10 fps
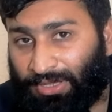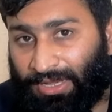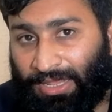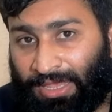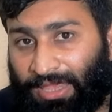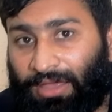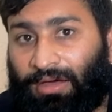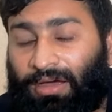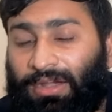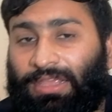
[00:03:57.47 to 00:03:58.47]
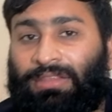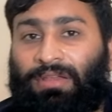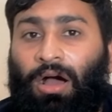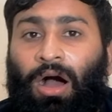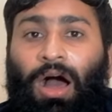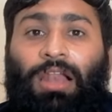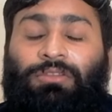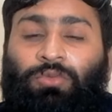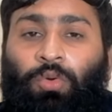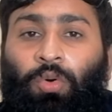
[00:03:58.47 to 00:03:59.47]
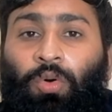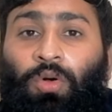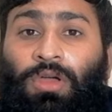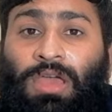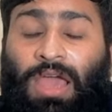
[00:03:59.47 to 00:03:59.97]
gray hair is also